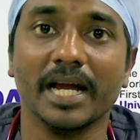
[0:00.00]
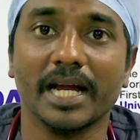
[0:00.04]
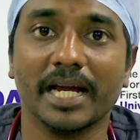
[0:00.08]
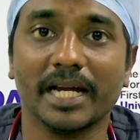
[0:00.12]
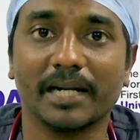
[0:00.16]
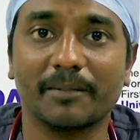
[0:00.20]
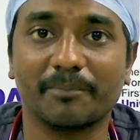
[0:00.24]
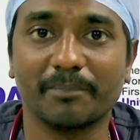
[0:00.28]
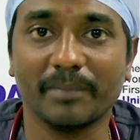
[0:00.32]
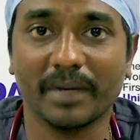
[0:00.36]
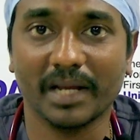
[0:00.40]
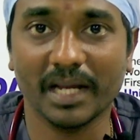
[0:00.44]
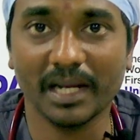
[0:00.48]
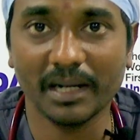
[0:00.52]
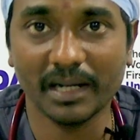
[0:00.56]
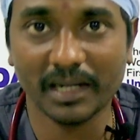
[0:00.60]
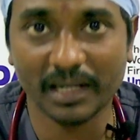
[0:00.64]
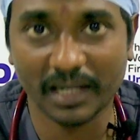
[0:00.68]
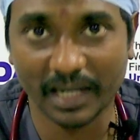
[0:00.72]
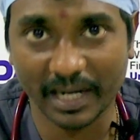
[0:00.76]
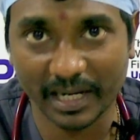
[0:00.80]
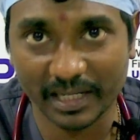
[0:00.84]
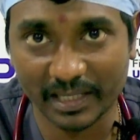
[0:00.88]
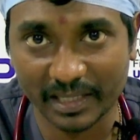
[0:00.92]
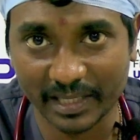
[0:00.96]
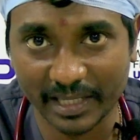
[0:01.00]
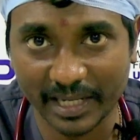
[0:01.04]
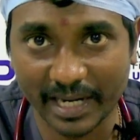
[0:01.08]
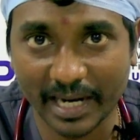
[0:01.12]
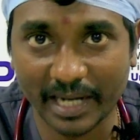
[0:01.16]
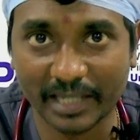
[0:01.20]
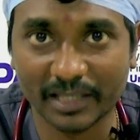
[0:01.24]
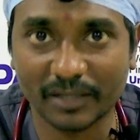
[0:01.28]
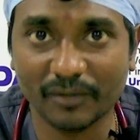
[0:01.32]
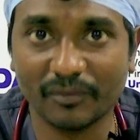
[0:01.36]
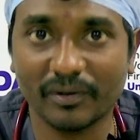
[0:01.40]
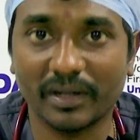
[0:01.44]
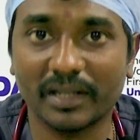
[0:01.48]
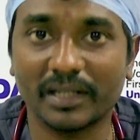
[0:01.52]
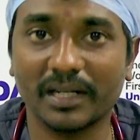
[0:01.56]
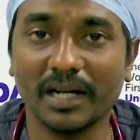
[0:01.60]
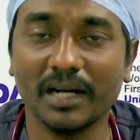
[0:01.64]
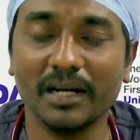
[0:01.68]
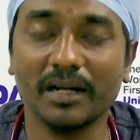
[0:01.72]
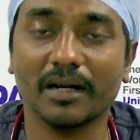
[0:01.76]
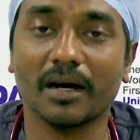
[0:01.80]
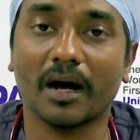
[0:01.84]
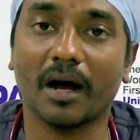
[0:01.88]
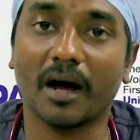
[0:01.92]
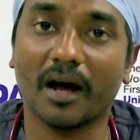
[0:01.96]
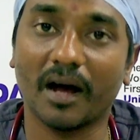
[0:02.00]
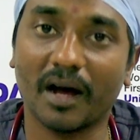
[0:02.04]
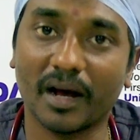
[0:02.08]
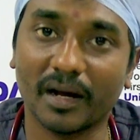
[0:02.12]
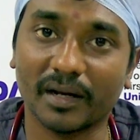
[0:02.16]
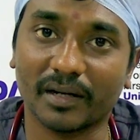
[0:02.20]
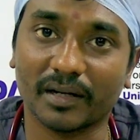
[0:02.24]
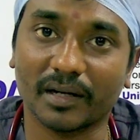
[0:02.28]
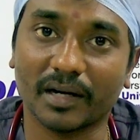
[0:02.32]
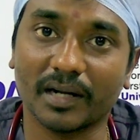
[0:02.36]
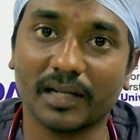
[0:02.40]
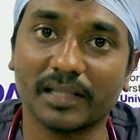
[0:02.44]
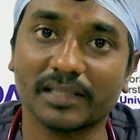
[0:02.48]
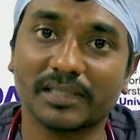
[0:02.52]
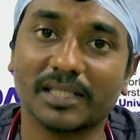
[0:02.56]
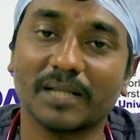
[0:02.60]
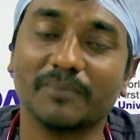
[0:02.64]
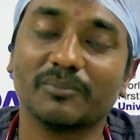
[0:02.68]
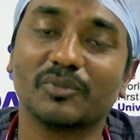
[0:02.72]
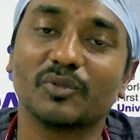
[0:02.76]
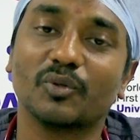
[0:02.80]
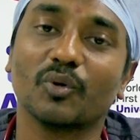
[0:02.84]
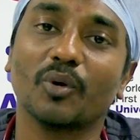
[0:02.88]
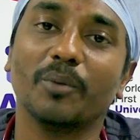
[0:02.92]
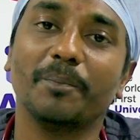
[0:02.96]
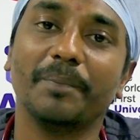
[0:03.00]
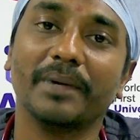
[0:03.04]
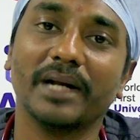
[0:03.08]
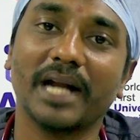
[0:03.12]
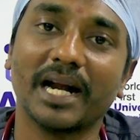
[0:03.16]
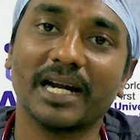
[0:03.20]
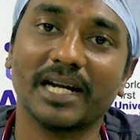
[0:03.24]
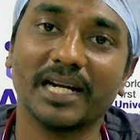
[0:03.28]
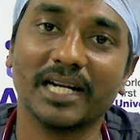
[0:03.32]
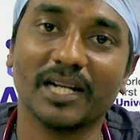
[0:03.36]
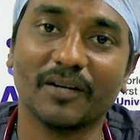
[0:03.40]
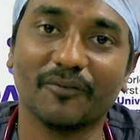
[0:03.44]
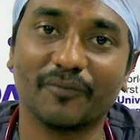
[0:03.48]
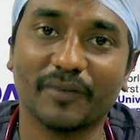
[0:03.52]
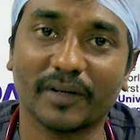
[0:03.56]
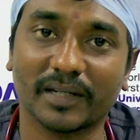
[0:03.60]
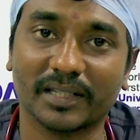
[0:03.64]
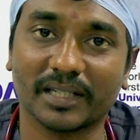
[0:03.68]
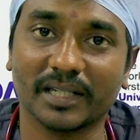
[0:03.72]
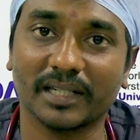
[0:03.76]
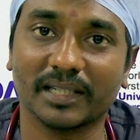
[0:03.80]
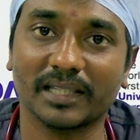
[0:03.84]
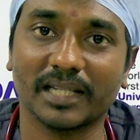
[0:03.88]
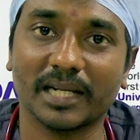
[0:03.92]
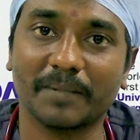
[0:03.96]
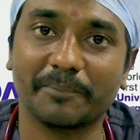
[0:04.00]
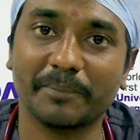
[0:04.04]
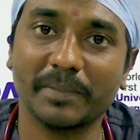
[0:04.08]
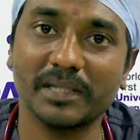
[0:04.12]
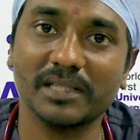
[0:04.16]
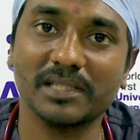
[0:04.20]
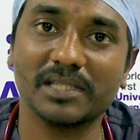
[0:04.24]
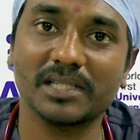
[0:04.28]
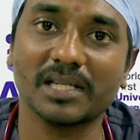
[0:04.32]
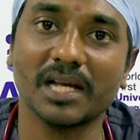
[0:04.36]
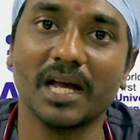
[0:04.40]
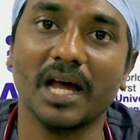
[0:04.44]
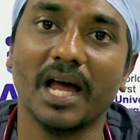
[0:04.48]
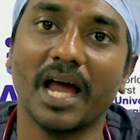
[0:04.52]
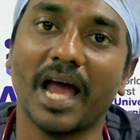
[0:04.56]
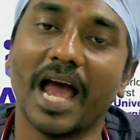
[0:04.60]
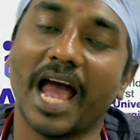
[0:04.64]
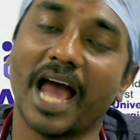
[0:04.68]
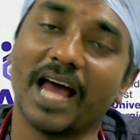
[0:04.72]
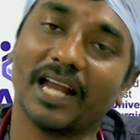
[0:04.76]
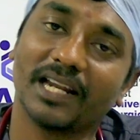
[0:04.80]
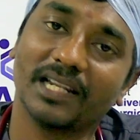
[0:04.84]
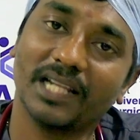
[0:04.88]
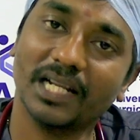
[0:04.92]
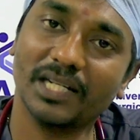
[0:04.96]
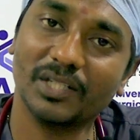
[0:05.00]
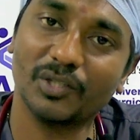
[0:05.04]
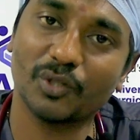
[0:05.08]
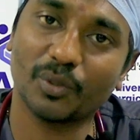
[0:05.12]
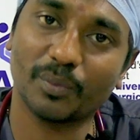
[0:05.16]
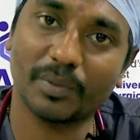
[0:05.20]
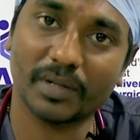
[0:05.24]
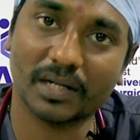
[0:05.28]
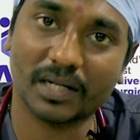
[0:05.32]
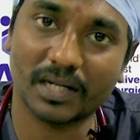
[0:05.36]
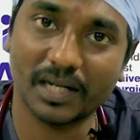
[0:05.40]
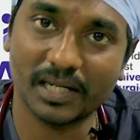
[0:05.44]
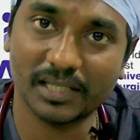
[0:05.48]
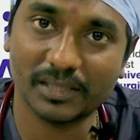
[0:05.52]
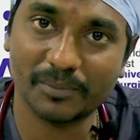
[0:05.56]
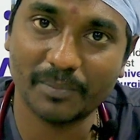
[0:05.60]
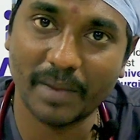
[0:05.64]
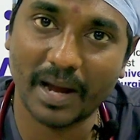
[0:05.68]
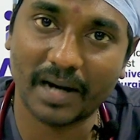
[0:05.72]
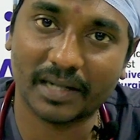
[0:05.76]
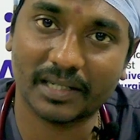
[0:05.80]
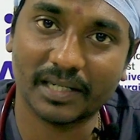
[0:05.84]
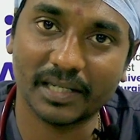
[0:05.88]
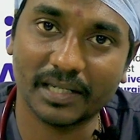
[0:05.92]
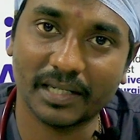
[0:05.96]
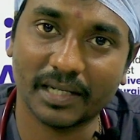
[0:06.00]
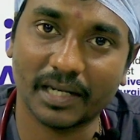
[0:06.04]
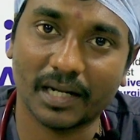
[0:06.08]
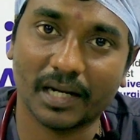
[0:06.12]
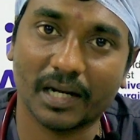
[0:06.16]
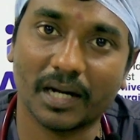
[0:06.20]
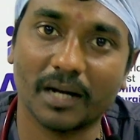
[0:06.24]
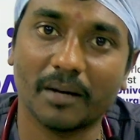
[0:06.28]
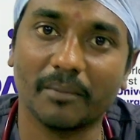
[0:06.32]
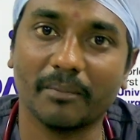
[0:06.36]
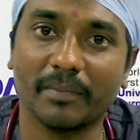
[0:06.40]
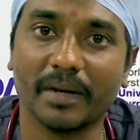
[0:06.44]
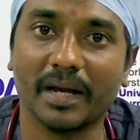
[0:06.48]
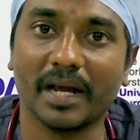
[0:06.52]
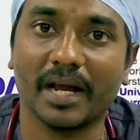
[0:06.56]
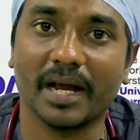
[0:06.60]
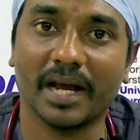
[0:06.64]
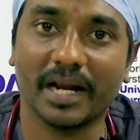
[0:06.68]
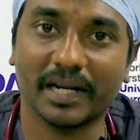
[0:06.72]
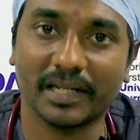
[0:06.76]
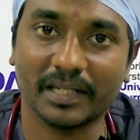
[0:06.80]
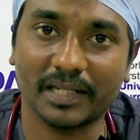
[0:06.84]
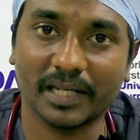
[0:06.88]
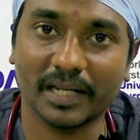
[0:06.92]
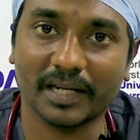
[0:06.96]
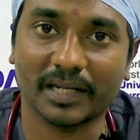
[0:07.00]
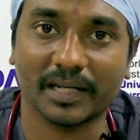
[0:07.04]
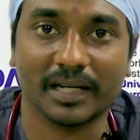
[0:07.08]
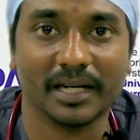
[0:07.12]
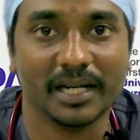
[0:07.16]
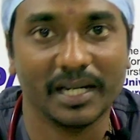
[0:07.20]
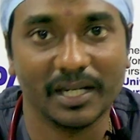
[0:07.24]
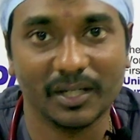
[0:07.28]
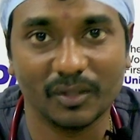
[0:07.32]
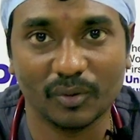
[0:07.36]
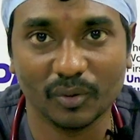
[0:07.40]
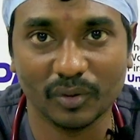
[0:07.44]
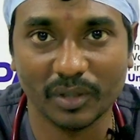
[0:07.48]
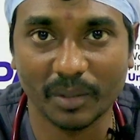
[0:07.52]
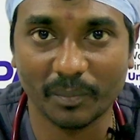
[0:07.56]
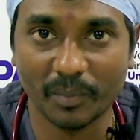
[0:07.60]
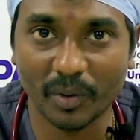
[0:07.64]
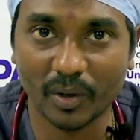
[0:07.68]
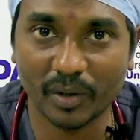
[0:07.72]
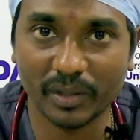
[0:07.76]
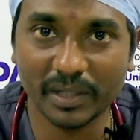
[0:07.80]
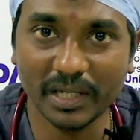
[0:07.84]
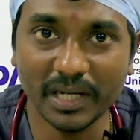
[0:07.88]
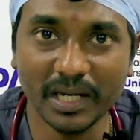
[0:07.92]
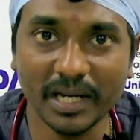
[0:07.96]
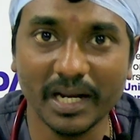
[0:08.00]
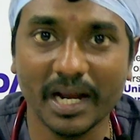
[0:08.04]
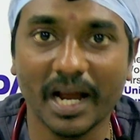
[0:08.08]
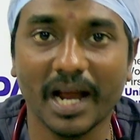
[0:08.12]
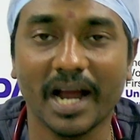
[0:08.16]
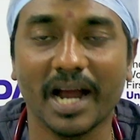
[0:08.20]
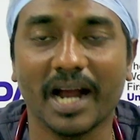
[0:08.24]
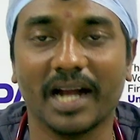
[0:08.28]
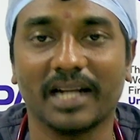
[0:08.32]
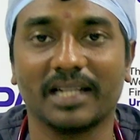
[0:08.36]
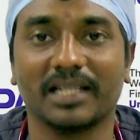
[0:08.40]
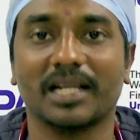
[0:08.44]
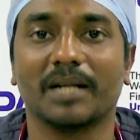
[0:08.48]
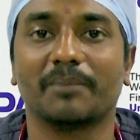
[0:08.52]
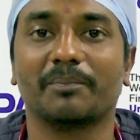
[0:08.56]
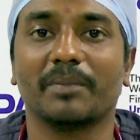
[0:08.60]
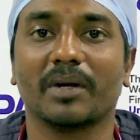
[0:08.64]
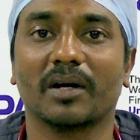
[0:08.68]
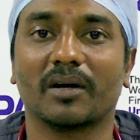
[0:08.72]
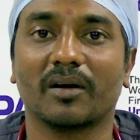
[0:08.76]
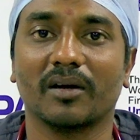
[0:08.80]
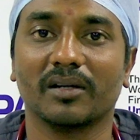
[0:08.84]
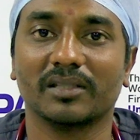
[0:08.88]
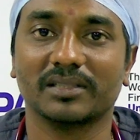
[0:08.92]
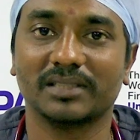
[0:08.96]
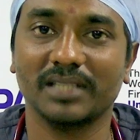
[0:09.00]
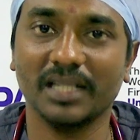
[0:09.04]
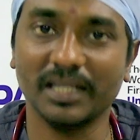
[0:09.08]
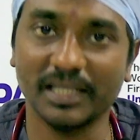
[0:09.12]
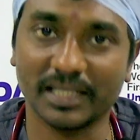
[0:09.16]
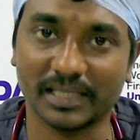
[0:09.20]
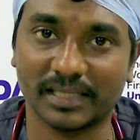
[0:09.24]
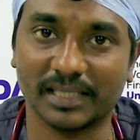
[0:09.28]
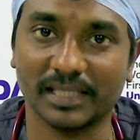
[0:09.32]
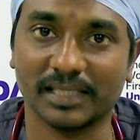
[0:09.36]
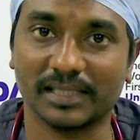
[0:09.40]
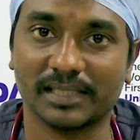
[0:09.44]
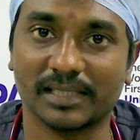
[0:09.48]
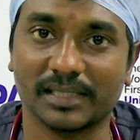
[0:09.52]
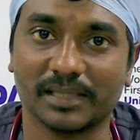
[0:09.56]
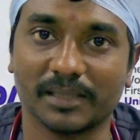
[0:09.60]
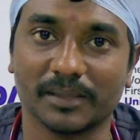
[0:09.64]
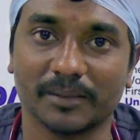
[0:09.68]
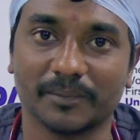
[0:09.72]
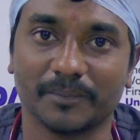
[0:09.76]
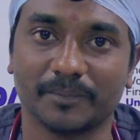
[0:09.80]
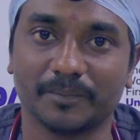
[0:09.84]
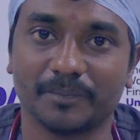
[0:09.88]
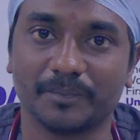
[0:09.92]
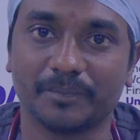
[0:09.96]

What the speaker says: It may get reactivated, or some superadded infection, that means another tuberculosis bacteria may enter into the body, and that may cause the disease.